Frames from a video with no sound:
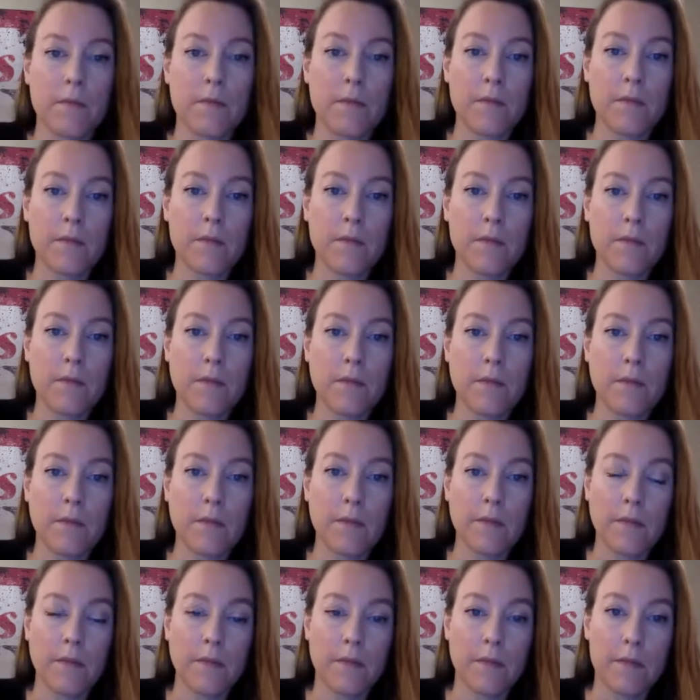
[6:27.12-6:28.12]

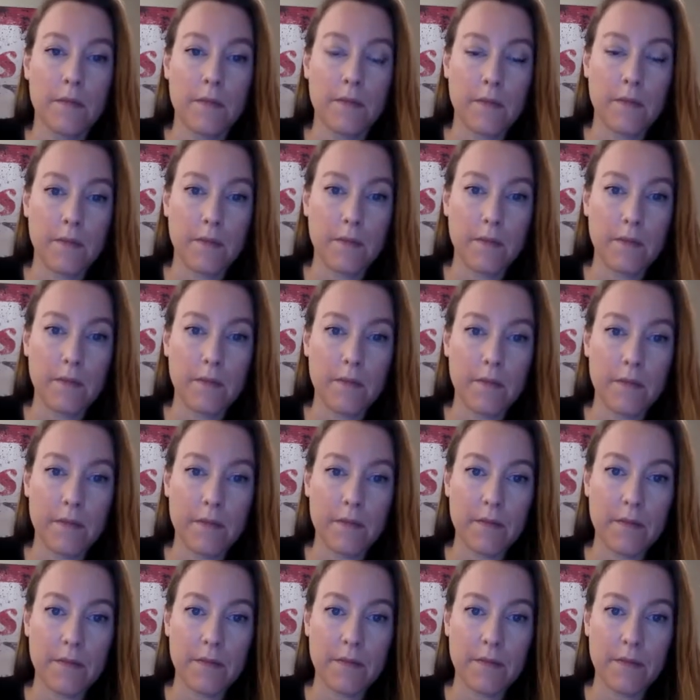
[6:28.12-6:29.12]

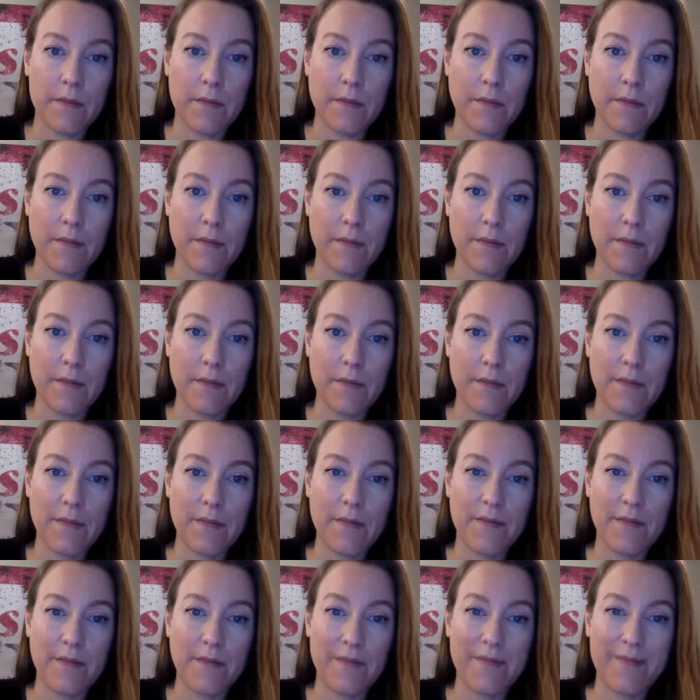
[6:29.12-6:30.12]

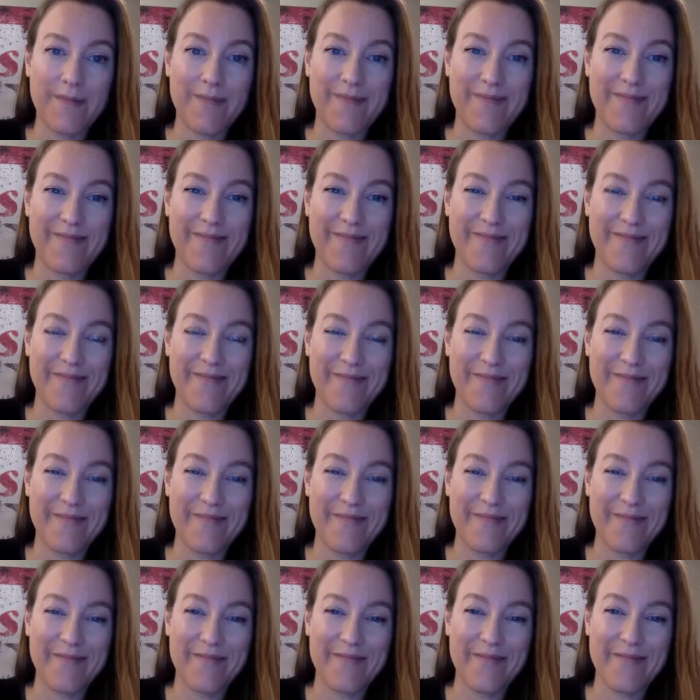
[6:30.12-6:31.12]

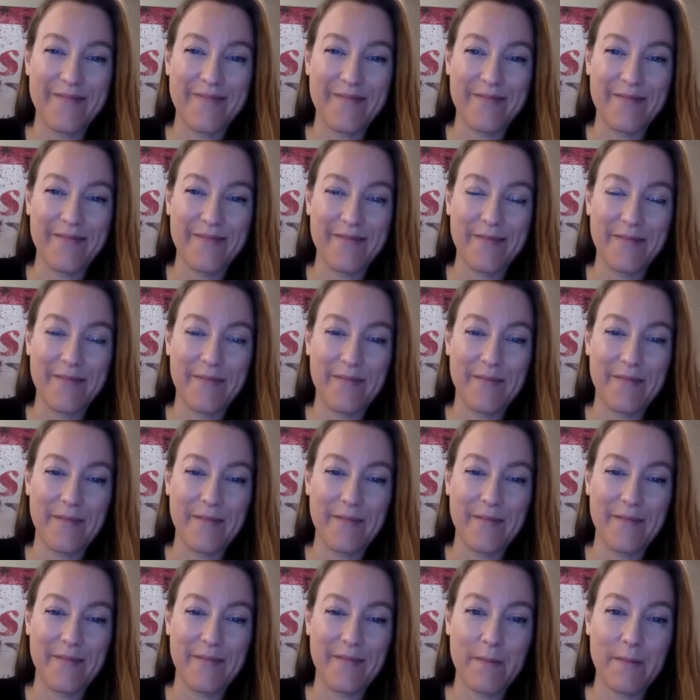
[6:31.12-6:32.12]

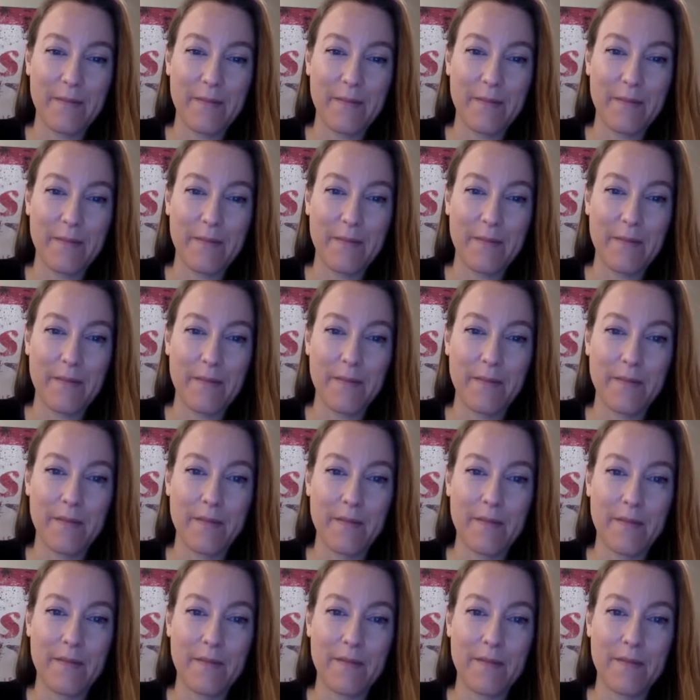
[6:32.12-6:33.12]

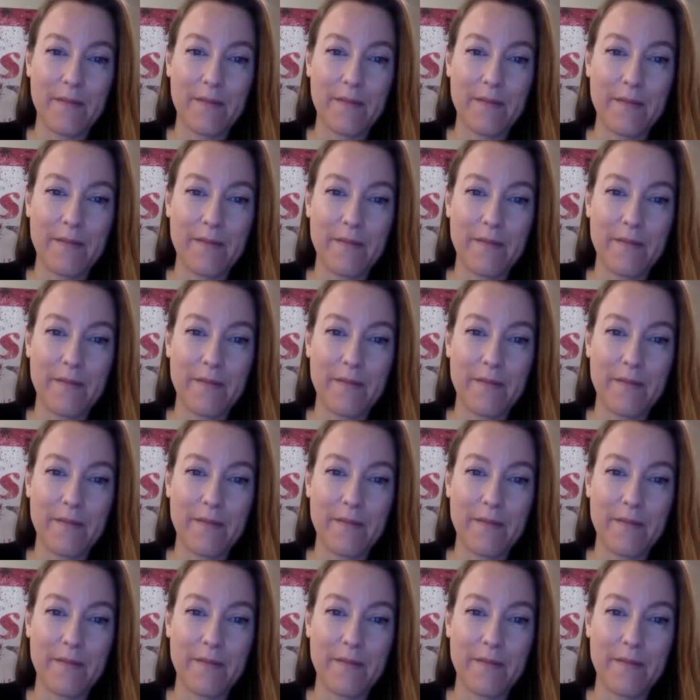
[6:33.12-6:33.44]
(silent)